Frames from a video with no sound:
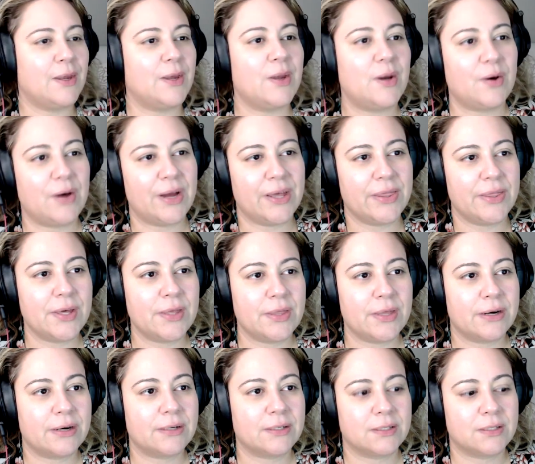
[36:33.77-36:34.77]
I think
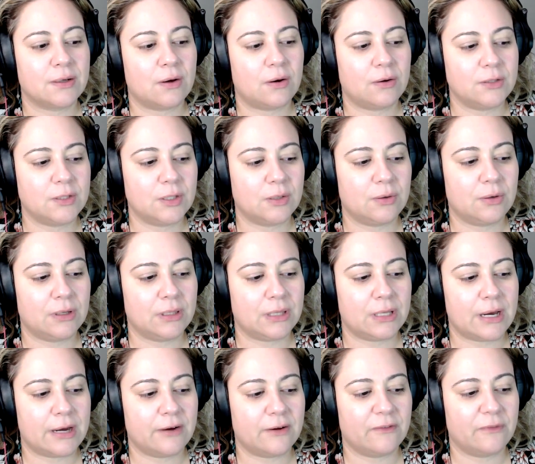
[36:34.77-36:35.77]
there's also a
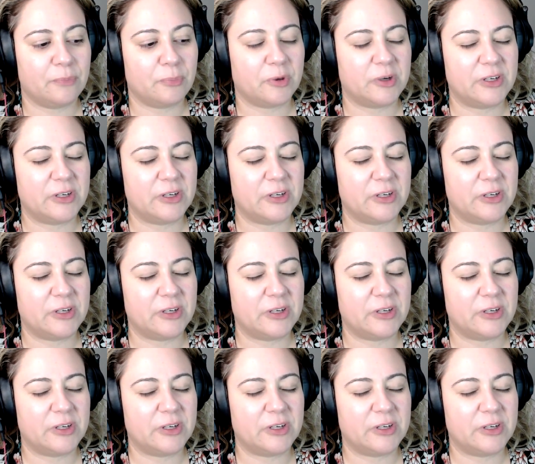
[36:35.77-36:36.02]
lot of